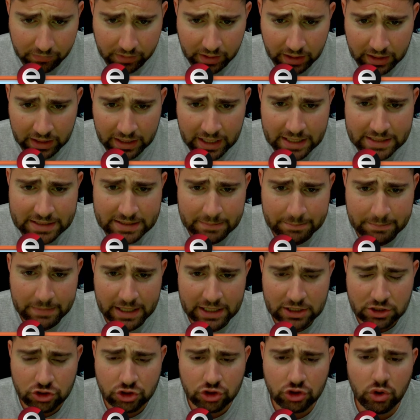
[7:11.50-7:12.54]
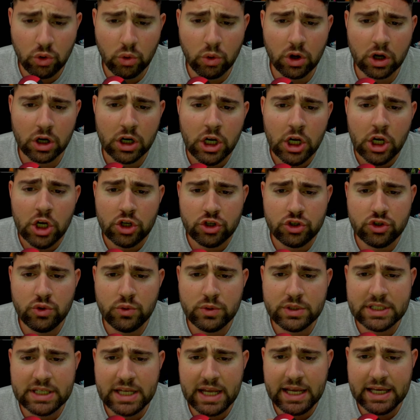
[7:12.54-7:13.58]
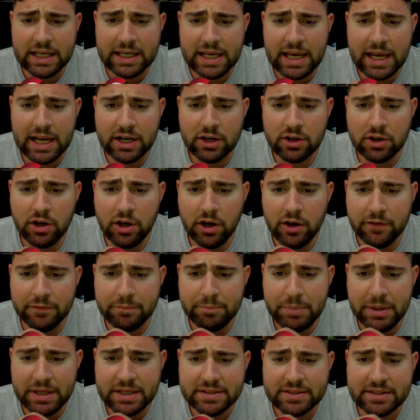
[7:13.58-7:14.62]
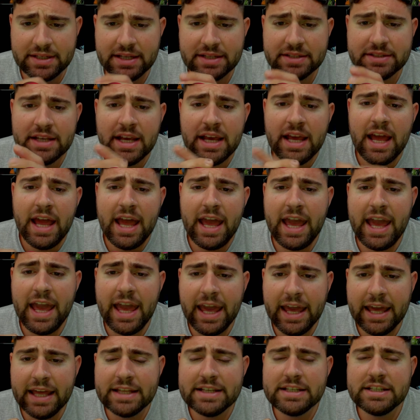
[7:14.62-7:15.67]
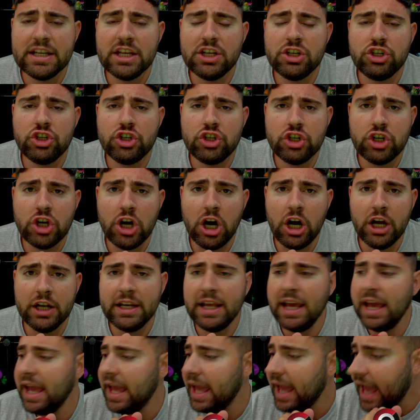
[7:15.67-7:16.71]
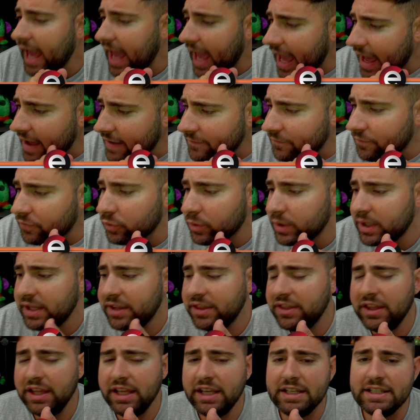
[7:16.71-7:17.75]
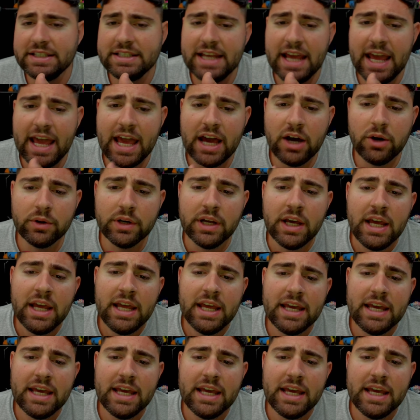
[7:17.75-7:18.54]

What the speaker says: and it makes sure to take care of business and shut everything down.